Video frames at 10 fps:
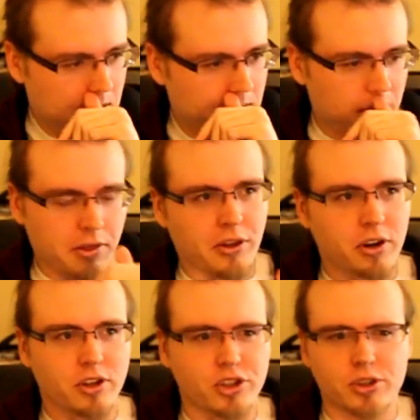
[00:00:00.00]

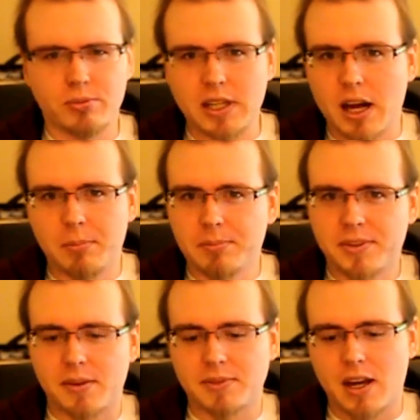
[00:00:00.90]
3rd should be up
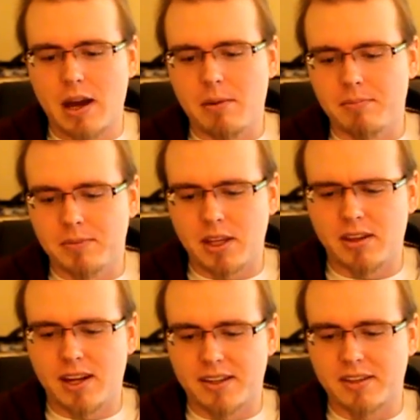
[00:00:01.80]
sometime in
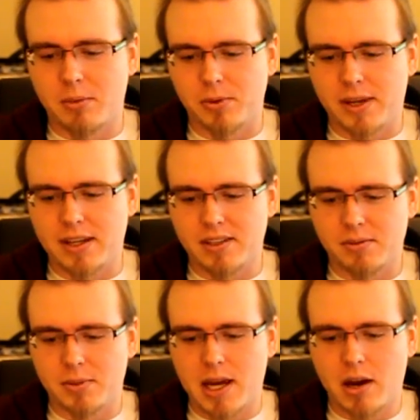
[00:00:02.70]
the next couple days
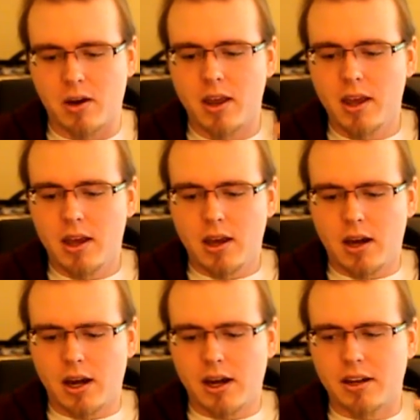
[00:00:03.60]
from now.
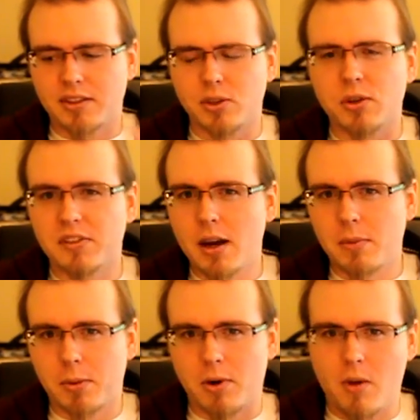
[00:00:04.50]
2 of them
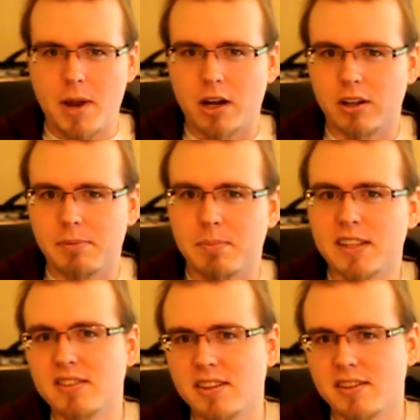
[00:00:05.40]
are primarily
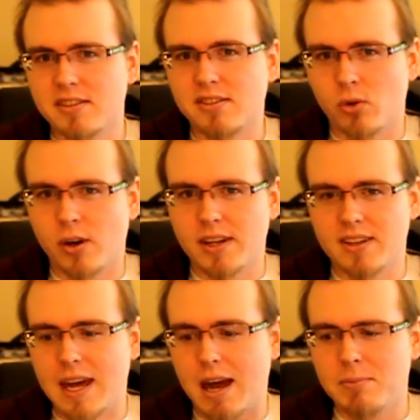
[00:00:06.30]

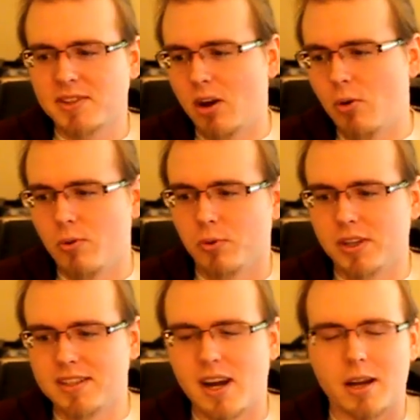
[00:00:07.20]
business-oriented apps, so I won't
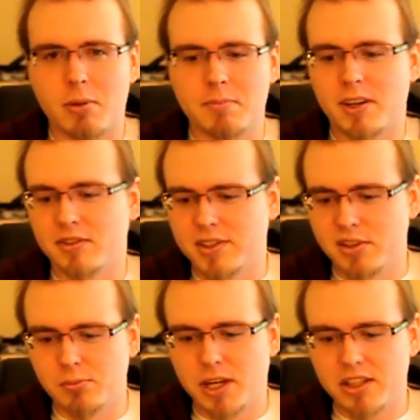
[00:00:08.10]
really talk about them
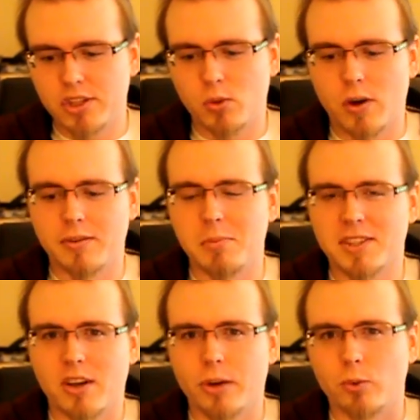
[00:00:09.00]
too much. One of them
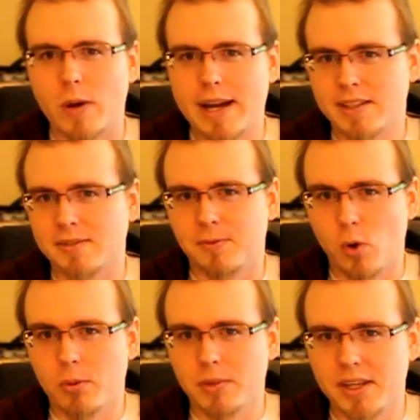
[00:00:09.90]
is called RAS
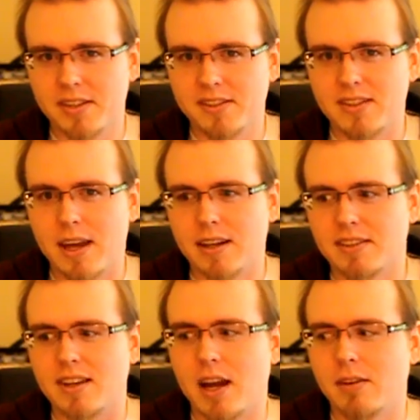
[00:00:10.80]
Form List, and
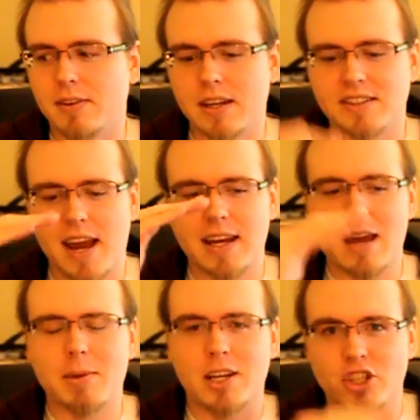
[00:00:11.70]
it's kind of a
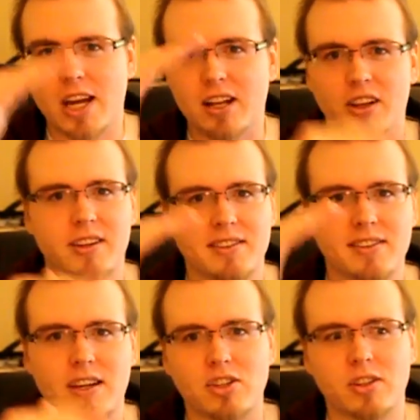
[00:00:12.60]
dynamic
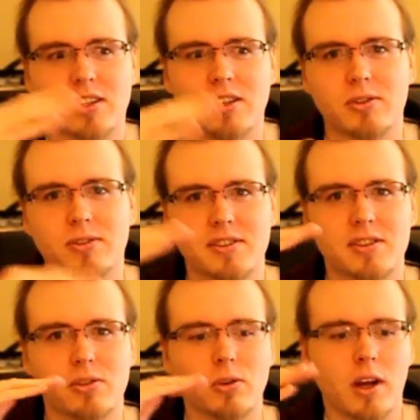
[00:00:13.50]
checklist that you can use to